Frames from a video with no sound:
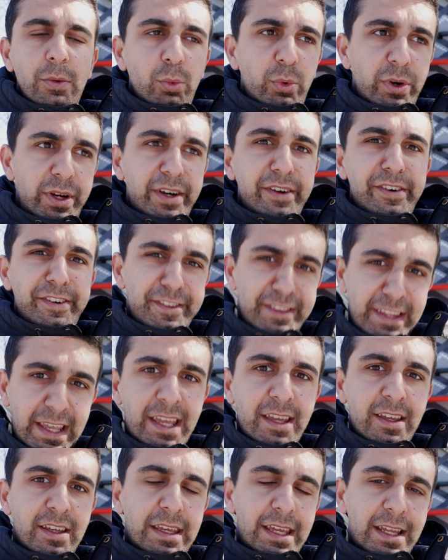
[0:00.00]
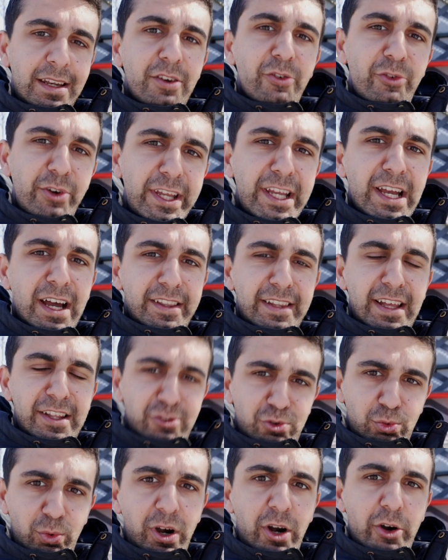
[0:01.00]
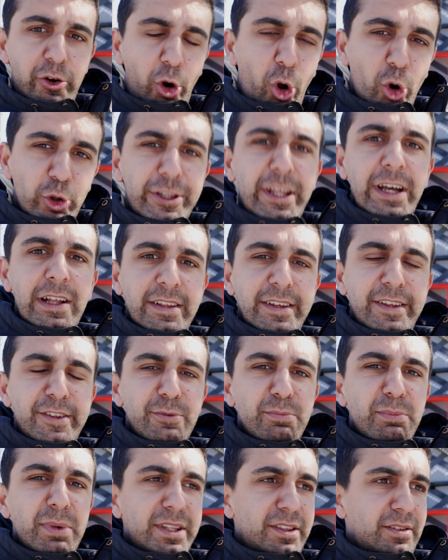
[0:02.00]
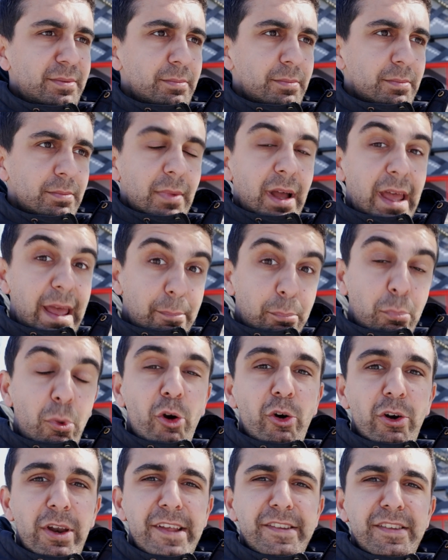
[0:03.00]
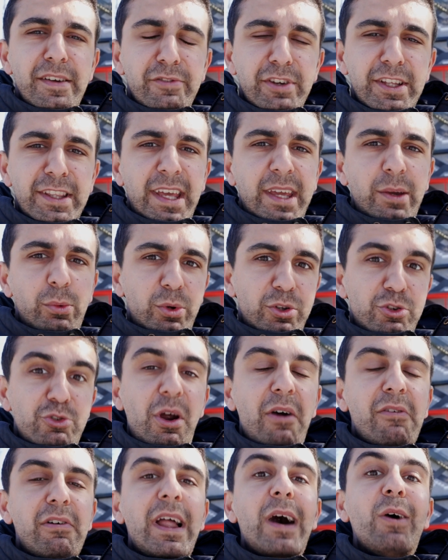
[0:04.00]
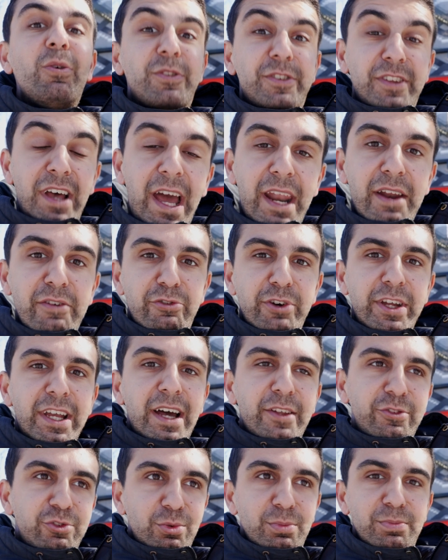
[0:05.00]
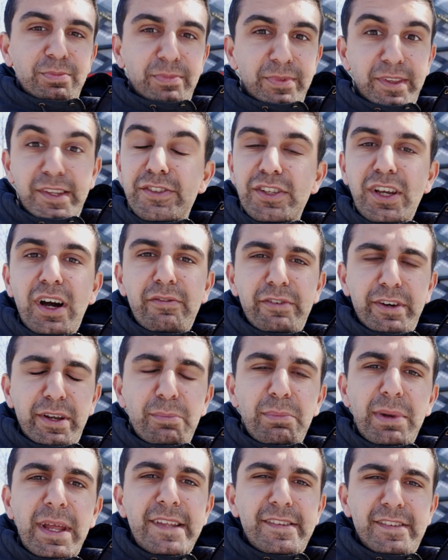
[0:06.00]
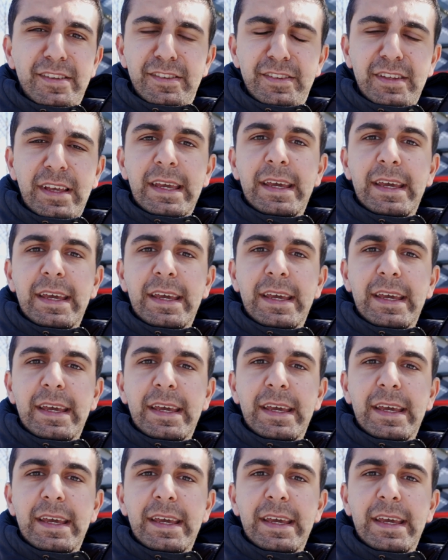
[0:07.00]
We are staying in Riga, that's where our hotel is, but more or less every day we travel outside of Riga to discover the places.